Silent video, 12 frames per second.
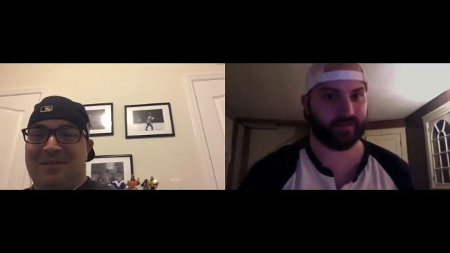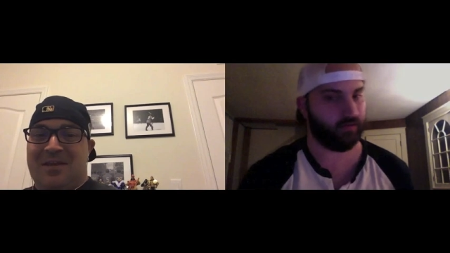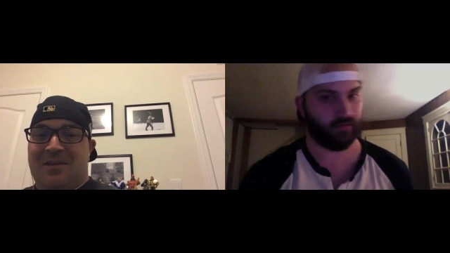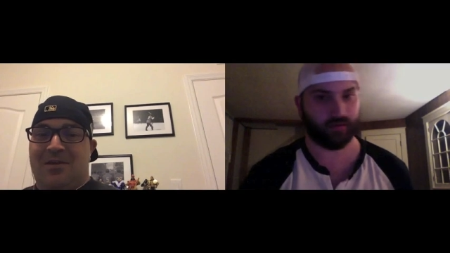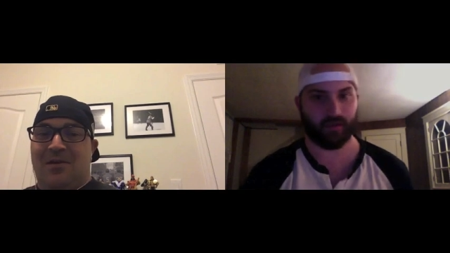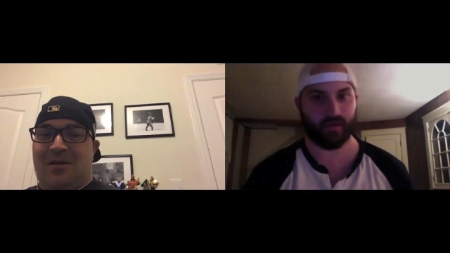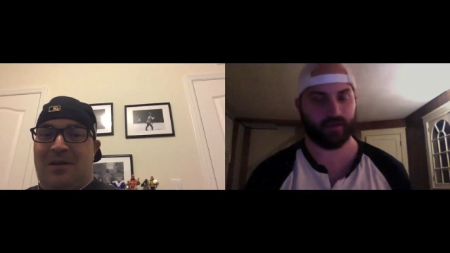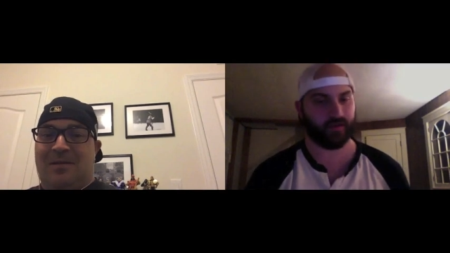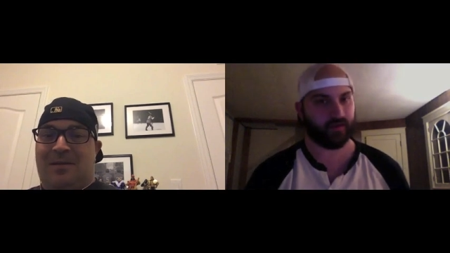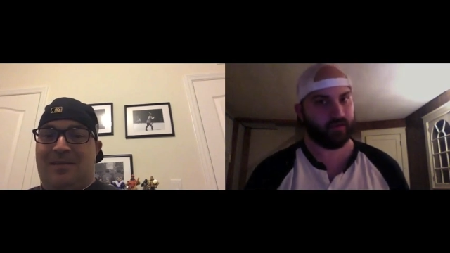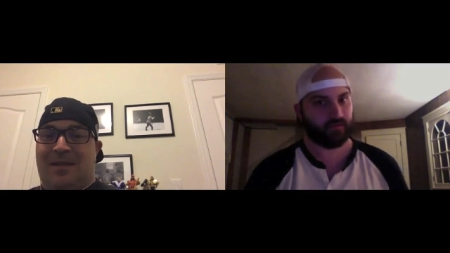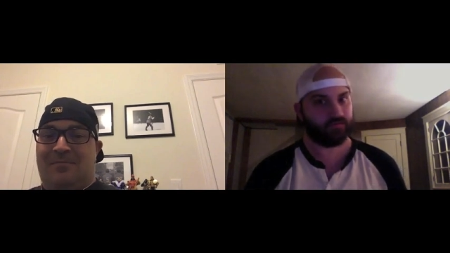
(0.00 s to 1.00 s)
Speaker 1: No, I,
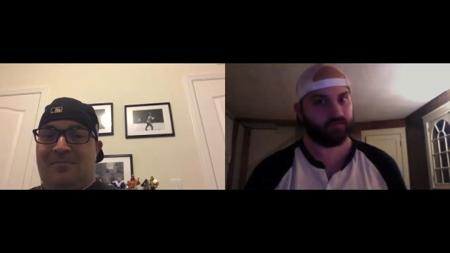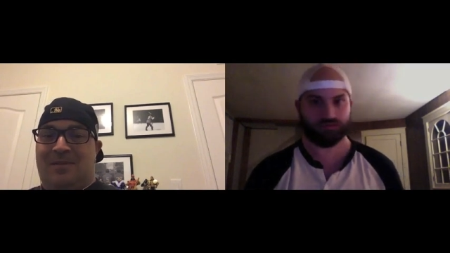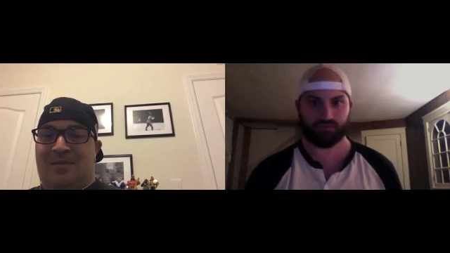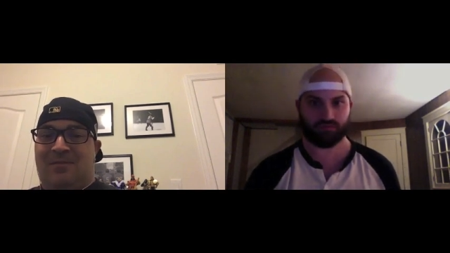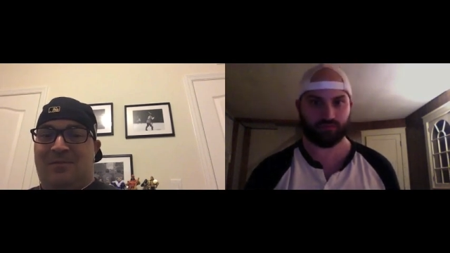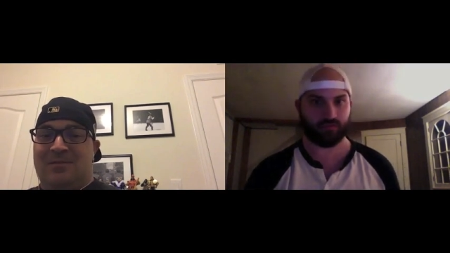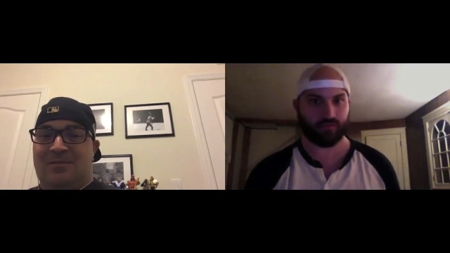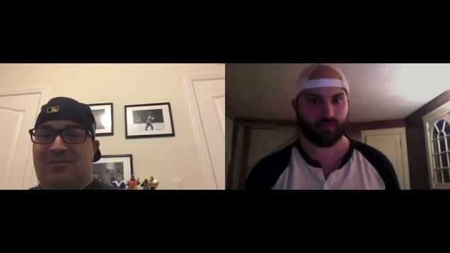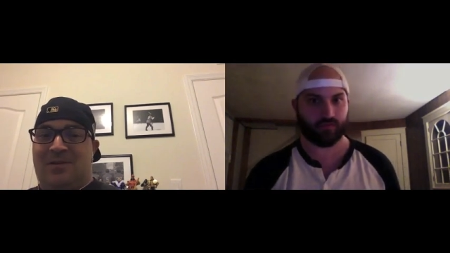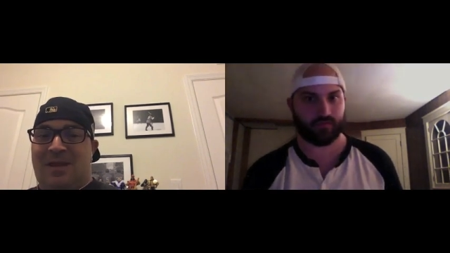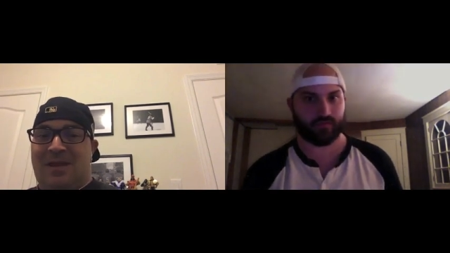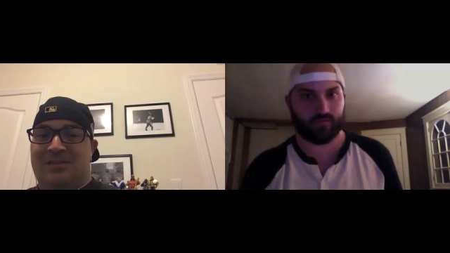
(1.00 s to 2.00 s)
that definitely was a great
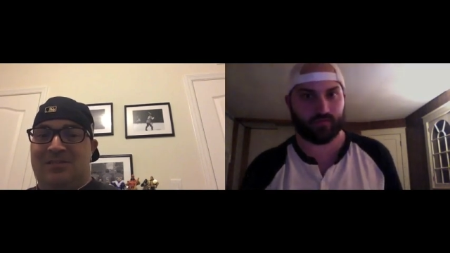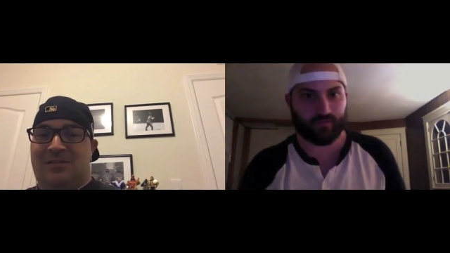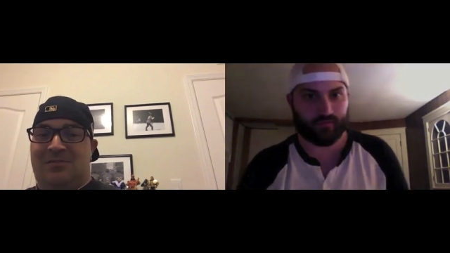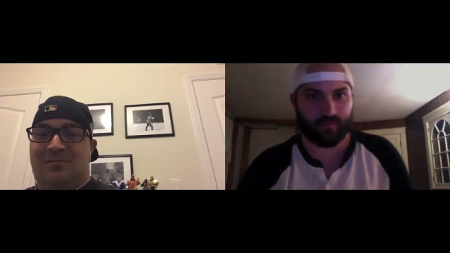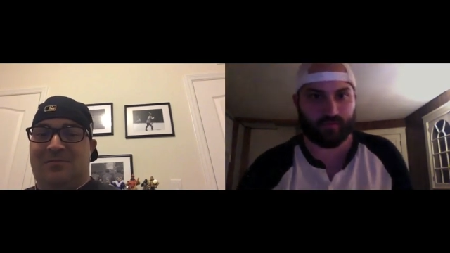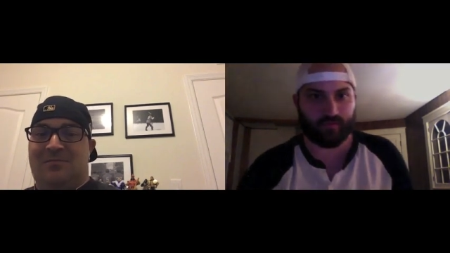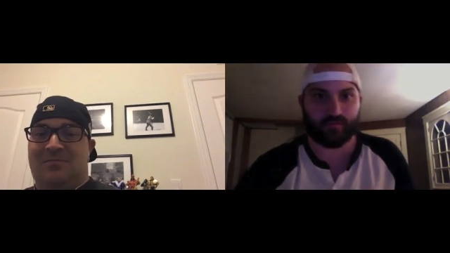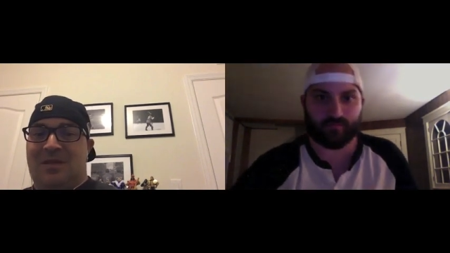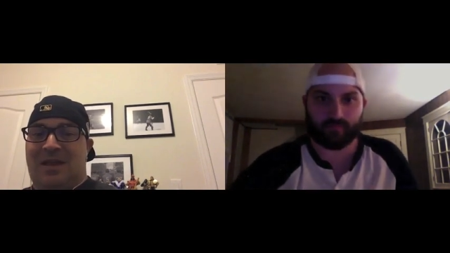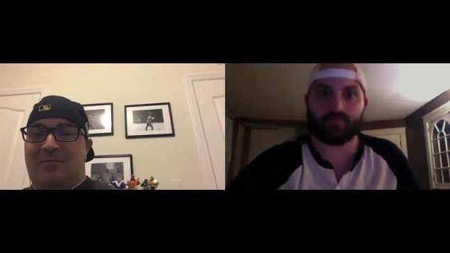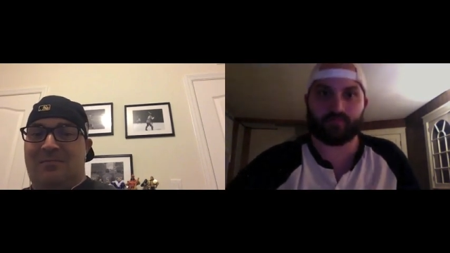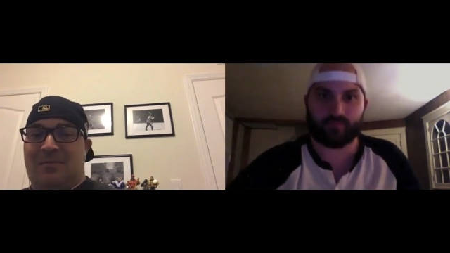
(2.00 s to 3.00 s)
match. Um,
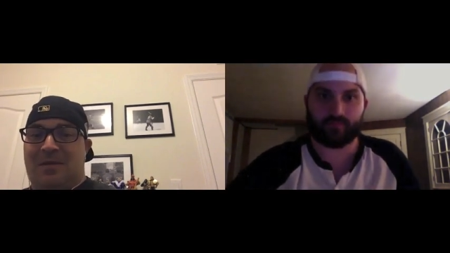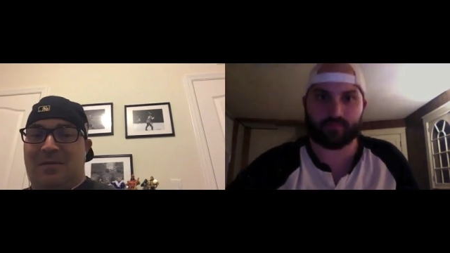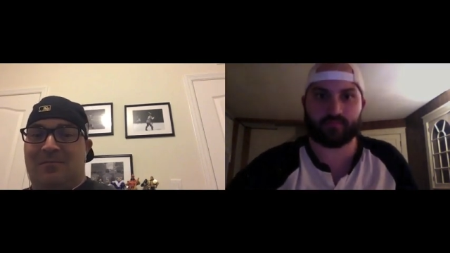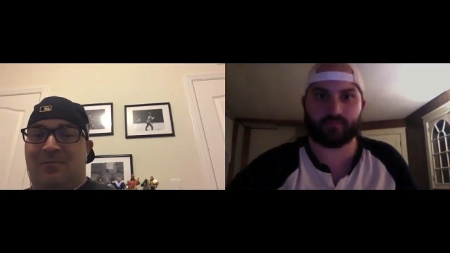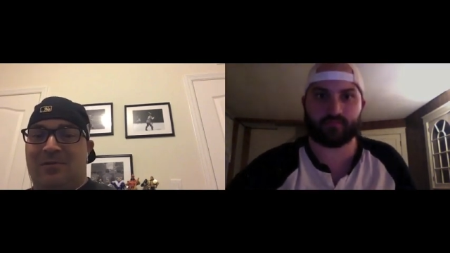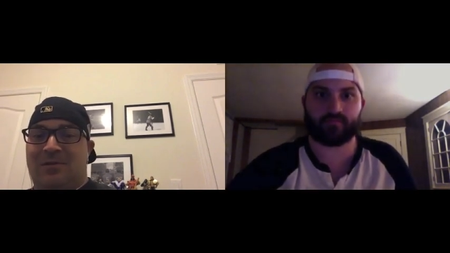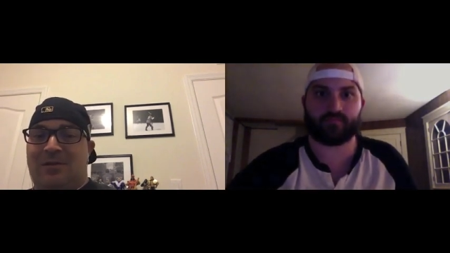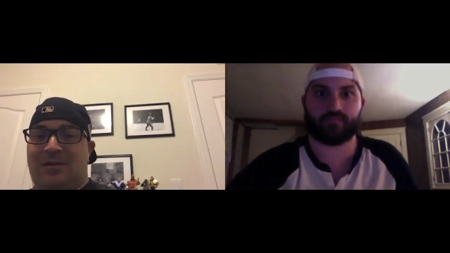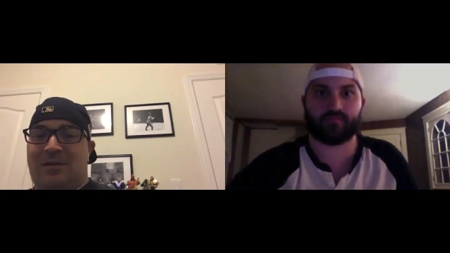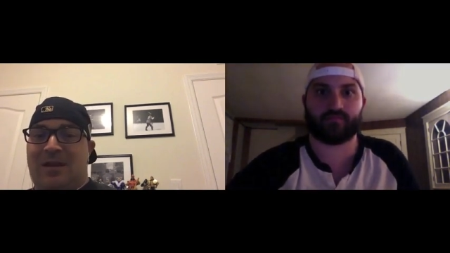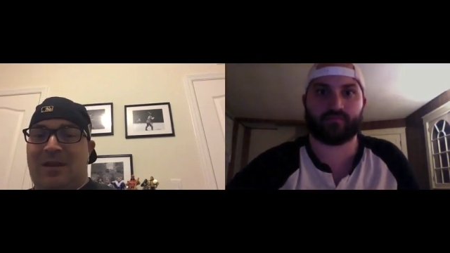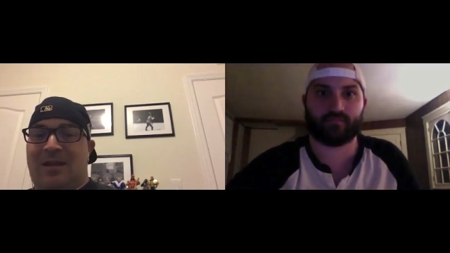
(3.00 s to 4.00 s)
I I'm really
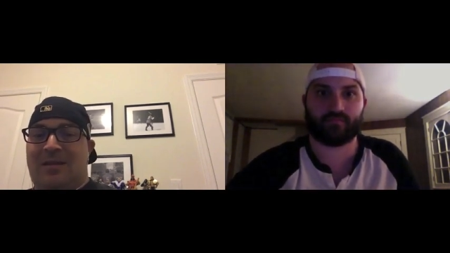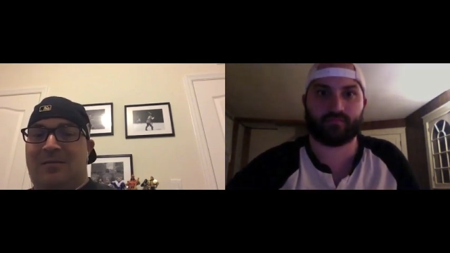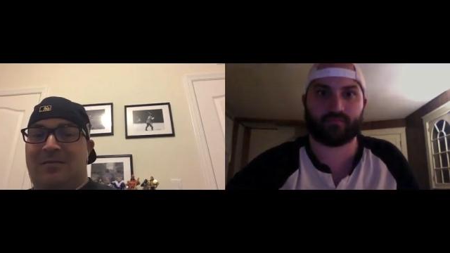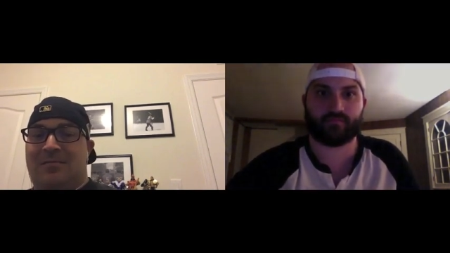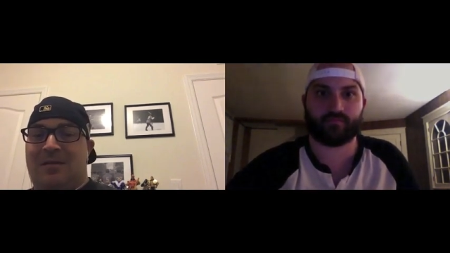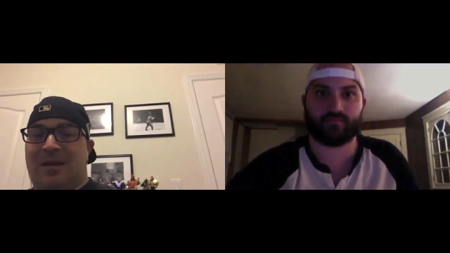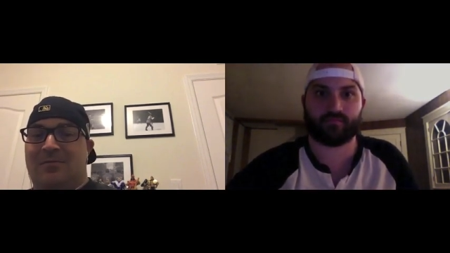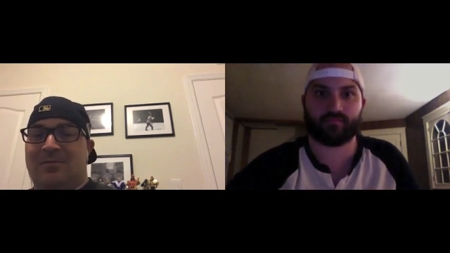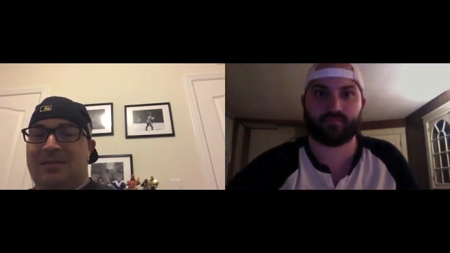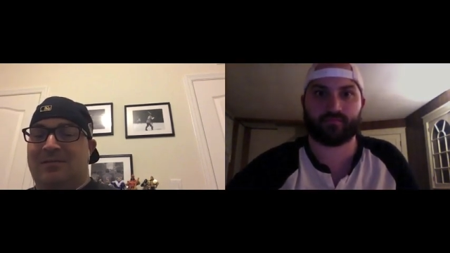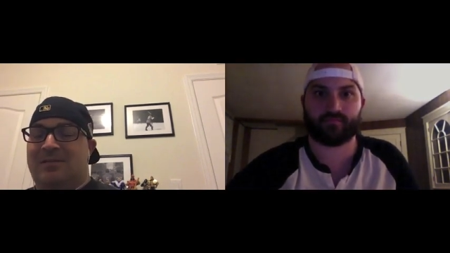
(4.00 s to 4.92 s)
I I don't want to say I was